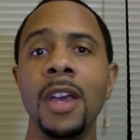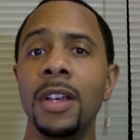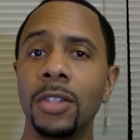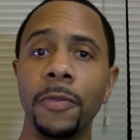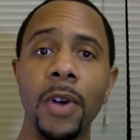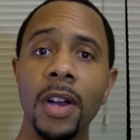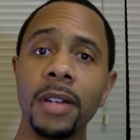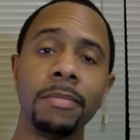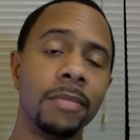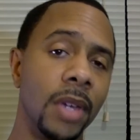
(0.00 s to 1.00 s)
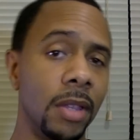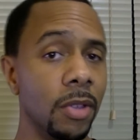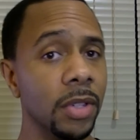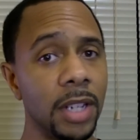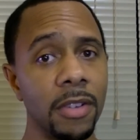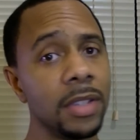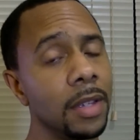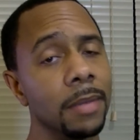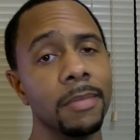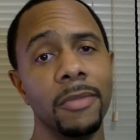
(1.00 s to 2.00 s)
So far, those areas
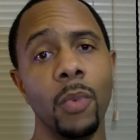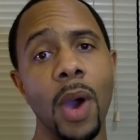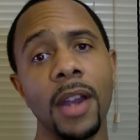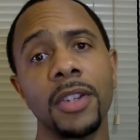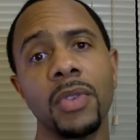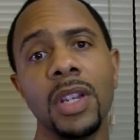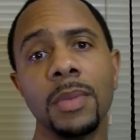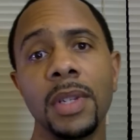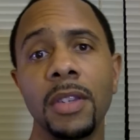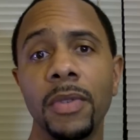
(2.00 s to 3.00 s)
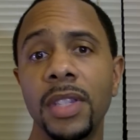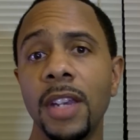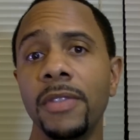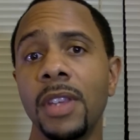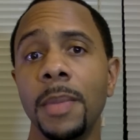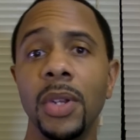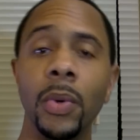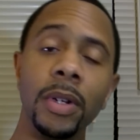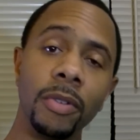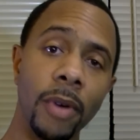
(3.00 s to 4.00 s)
of wireless transmitters and receivers have been
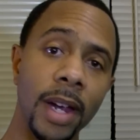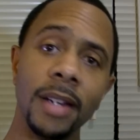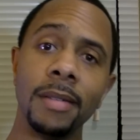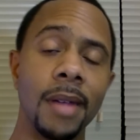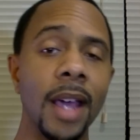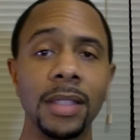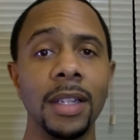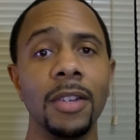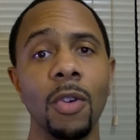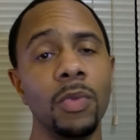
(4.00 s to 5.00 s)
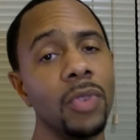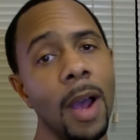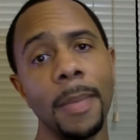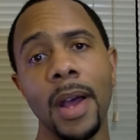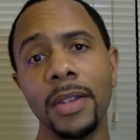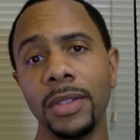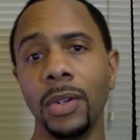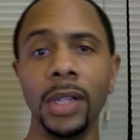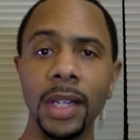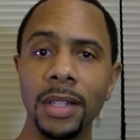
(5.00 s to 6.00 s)
doing great, excellent. No dropouts, no
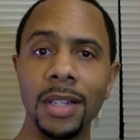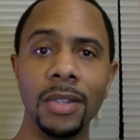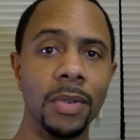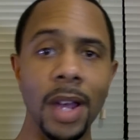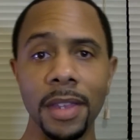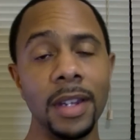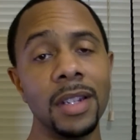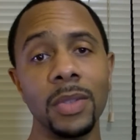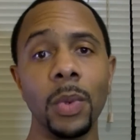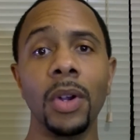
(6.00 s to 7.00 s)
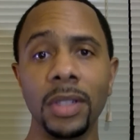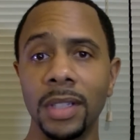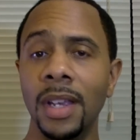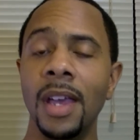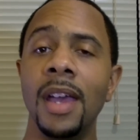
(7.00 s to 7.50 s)
glitches, no nothing. It just works.